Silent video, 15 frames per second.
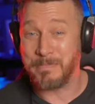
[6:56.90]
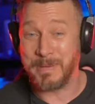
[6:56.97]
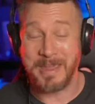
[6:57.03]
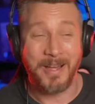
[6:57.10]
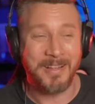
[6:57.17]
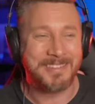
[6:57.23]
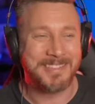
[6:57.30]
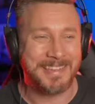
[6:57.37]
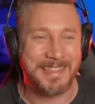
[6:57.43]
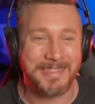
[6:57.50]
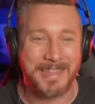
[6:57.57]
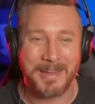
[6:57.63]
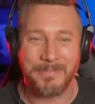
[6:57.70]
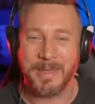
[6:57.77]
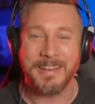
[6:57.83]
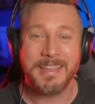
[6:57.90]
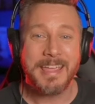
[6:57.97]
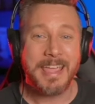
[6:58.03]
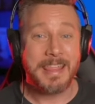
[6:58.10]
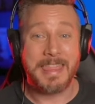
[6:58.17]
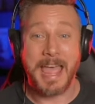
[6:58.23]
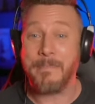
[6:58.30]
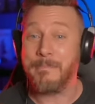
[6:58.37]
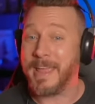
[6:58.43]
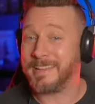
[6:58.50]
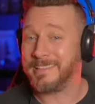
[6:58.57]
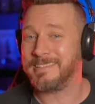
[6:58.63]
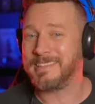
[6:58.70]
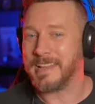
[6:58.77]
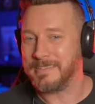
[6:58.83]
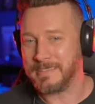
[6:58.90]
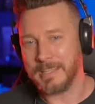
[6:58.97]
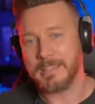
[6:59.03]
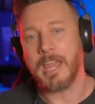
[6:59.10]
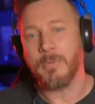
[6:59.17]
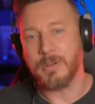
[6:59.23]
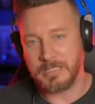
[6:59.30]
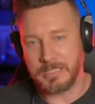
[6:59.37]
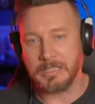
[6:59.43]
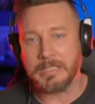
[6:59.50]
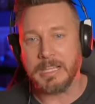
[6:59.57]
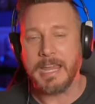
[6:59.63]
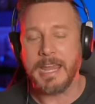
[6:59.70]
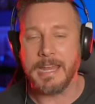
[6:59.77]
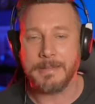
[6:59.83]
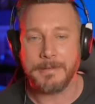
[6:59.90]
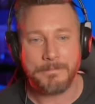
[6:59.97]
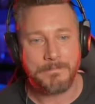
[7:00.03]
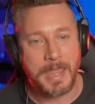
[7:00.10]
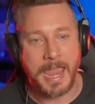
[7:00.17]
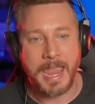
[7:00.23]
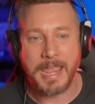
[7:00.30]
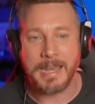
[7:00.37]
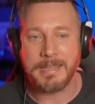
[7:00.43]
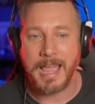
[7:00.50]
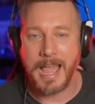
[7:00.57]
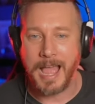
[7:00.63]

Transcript: Beyonce thing, but that makes sense that they would delay it. And